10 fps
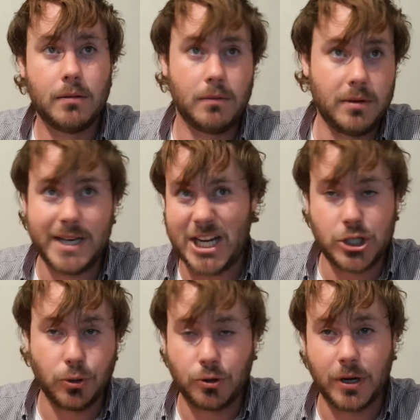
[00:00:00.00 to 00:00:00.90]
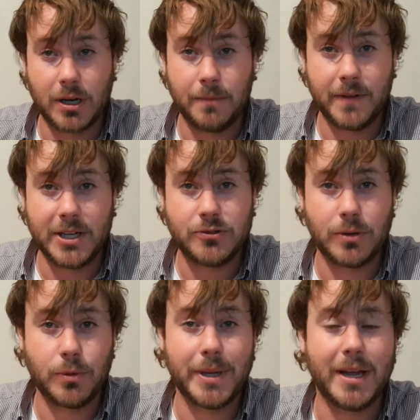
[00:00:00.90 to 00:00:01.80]
national curriculum for history
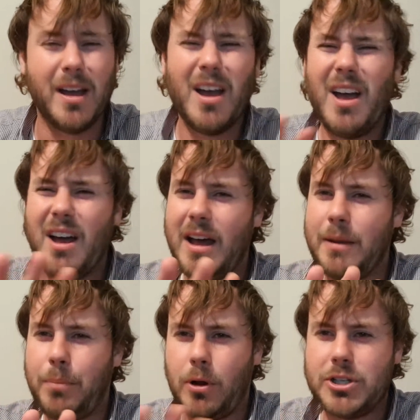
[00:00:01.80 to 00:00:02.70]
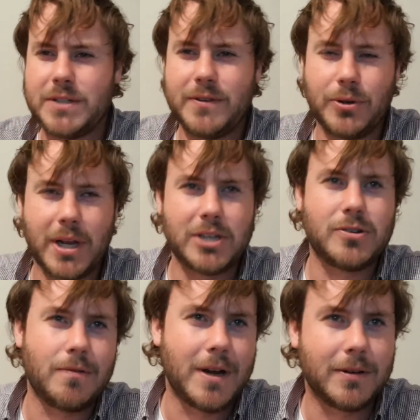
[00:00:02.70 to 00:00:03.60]
would be it. And apologies for doing a
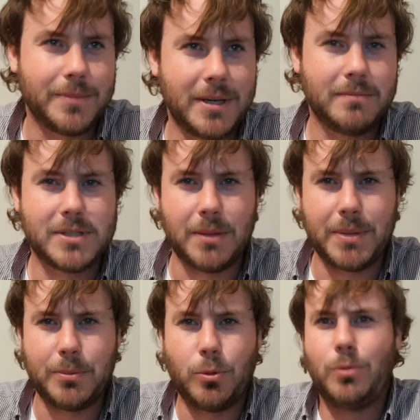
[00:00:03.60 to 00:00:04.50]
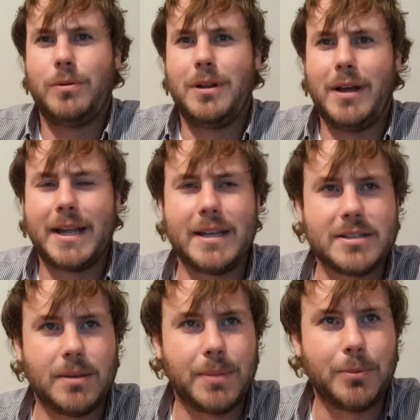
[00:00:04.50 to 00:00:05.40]
history round. I mean, some people like it,
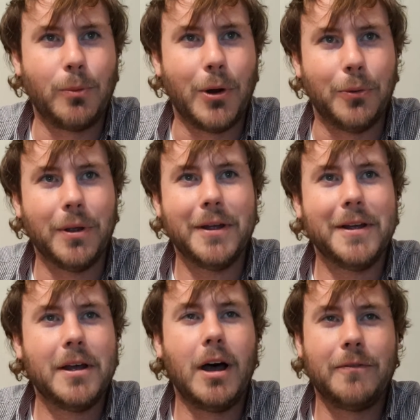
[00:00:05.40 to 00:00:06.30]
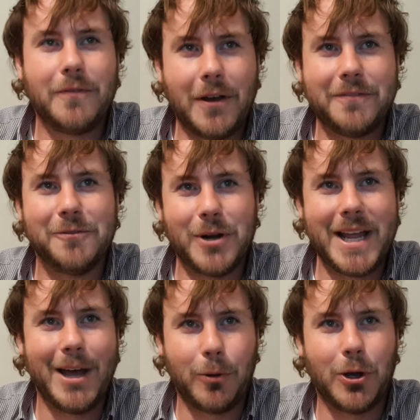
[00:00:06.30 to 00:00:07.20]
some people won't. I've really
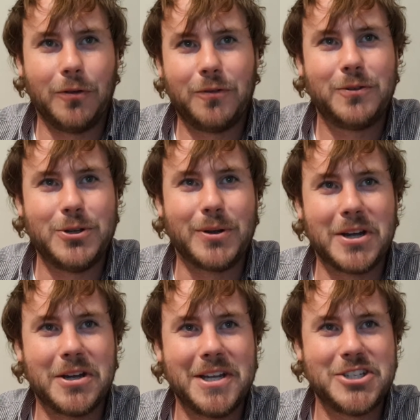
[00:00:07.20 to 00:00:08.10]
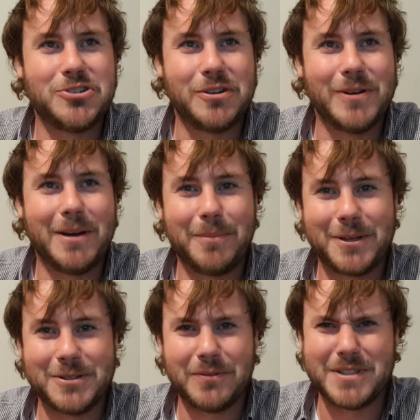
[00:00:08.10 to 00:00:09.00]
held off doing a history round
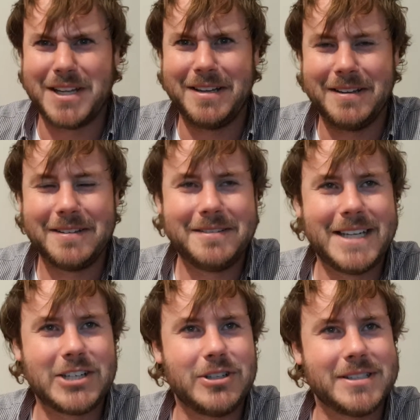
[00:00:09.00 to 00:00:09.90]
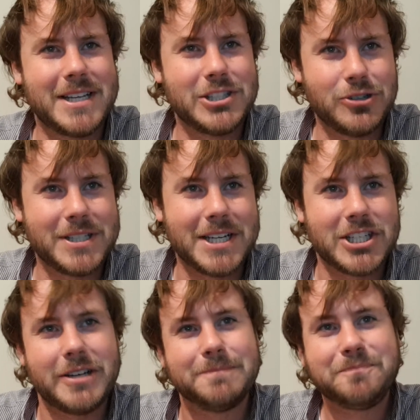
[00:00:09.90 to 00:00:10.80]
because obviously, naturally, as a history teacher,